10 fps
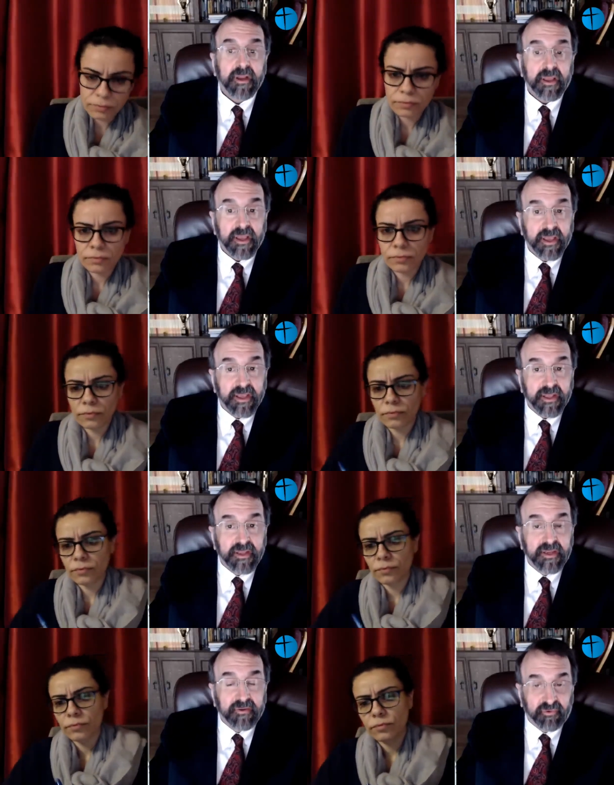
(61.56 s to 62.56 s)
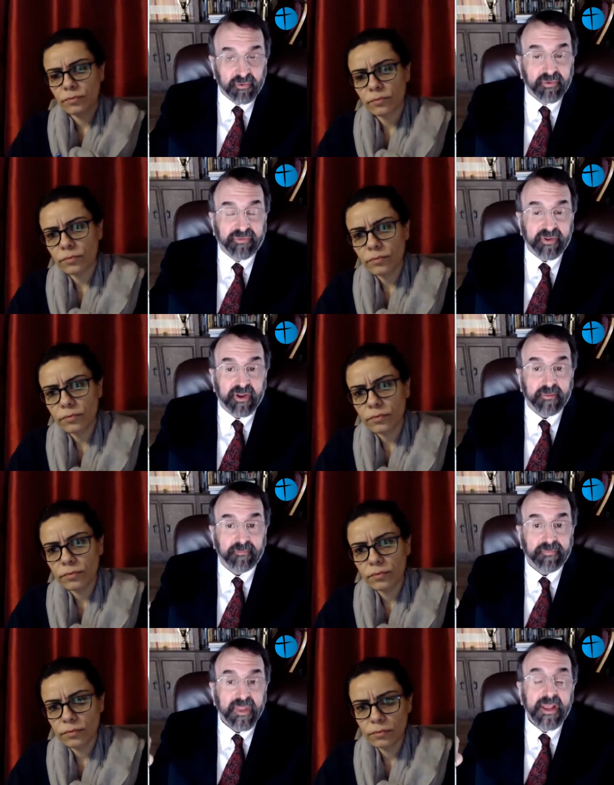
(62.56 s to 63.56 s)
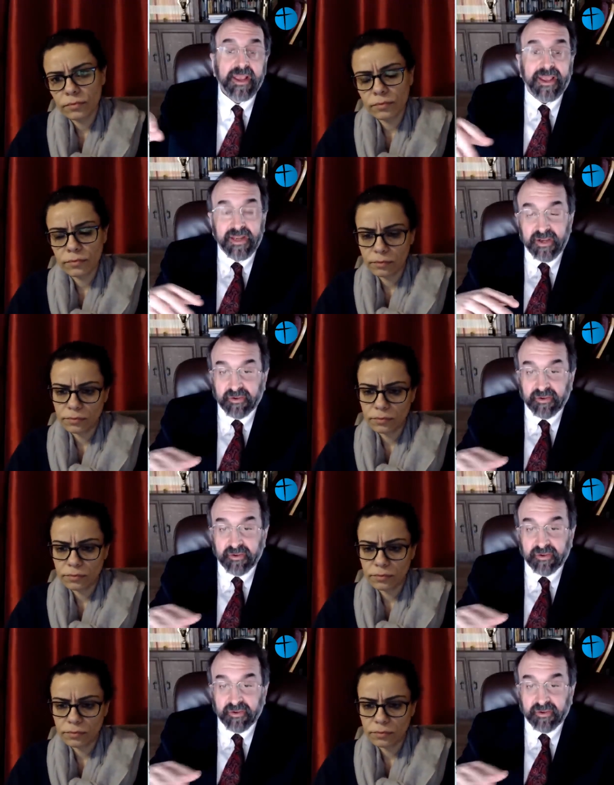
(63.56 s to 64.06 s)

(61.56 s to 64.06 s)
Speaker 1: uh, in Jerusalem. And he